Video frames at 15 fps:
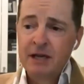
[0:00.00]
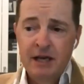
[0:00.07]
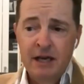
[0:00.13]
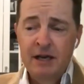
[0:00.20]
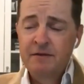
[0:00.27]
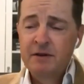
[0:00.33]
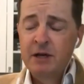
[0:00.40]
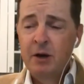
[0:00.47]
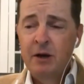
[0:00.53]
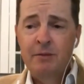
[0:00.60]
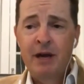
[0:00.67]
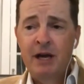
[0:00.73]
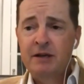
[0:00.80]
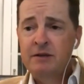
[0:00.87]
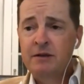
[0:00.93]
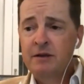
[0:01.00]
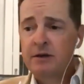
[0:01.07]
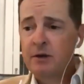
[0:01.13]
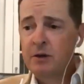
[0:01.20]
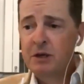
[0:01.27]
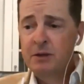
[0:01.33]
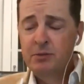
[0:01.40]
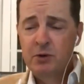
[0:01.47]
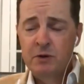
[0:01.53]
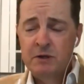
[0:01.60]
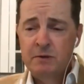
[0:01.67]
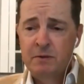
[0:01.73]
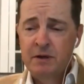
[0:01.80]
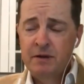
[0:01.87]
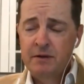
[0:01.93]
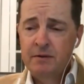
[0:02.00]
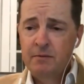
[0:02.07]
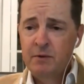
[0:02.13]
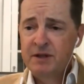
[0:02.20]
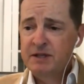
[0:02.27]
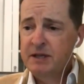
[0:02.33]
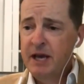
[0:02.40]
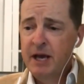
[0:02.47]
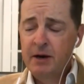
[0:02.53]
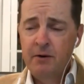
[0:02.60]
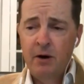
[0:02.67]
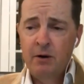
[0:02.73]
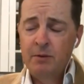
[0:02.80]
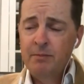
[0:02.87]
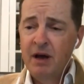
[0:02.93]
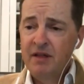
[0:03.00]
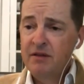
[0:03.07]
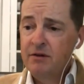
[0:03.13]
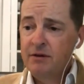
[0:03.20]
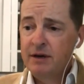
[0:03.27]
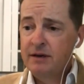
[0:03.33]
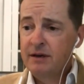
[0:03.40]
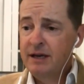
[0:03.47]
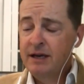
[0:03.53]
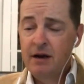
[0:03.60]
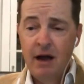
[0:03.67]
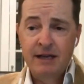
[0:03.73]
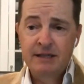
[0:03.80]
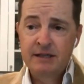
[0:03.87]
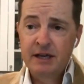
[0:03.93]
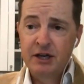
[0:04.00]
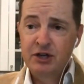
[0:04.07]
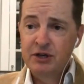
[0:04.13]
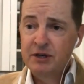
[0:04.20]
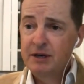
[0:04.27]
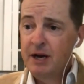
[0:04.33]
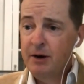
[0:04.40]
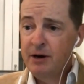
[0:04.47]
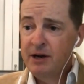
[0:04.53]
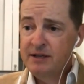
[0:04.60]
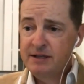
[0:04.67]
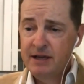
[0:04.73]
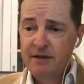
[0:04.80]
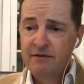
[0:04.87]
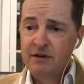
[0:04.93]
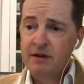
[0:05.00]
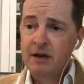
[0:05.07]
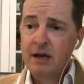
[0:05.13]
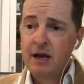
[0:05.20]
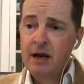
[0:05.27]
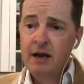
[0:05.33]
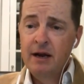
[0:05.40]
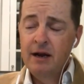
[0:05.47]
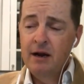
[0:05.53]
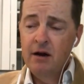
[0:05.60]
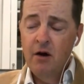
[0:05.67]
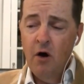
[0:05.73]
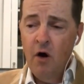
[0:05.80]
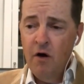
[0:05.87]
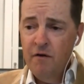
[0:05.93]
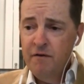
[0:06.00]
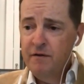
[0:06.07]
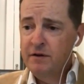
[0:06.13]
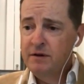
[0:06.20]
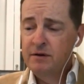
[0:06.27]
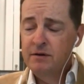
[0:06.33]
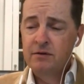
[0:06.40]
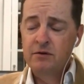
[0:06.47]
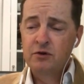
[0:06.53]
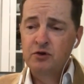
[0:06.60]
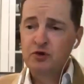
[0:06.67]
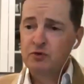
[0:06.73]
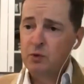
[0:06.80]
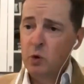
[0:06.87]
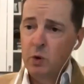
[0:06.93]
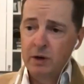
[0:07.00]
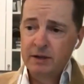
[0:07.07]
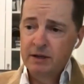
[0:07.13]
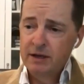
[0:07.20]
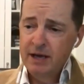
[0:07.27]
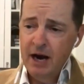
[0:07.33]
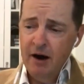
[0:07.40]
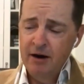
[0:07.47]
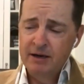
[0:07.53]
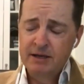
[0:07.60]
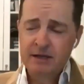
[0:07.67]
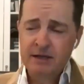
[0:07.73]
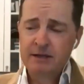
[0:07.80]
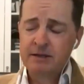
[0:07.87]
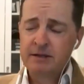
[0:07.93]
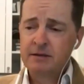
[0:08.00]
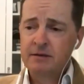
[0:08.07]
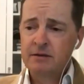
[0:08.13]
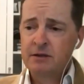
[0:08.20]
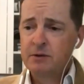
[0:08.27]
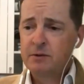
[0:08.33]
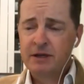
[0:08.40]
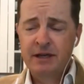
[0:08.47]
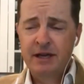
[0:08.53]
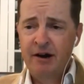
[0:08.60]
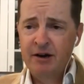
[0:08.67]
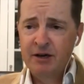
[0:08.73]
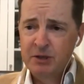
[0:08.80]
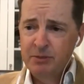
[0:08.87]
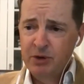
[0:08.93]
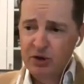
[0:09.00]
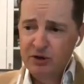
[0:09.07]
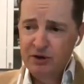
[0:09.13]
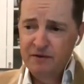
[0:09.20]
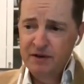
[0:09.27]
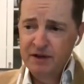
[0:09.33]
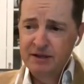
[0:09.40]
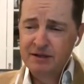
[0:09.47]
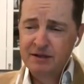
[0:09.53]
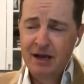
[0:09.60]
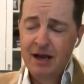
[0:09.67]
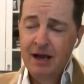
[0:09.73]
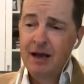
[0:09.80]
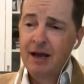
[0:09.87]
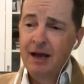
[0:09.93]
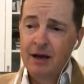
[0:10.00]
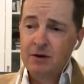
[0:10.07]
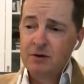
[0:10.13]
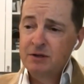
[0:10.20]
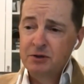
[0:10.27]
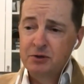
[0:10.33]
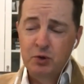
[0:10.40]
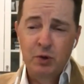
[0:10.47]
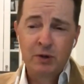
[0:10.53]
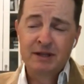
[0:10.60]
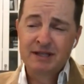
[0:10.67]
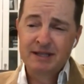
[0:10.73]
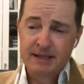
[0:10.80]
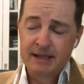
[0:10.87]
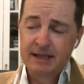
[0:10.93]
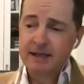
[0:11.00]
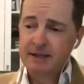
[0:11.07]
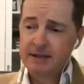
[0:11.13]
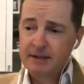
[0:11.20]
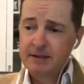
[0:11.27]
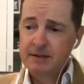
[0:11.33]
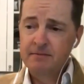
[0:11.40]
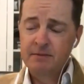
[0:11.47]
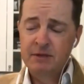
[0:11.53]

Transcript: Even going back to the early books with Scarecrow and Mother in Ice Station in Area 7, often drawing the characters, doing character biographies, and also drawing the scenes.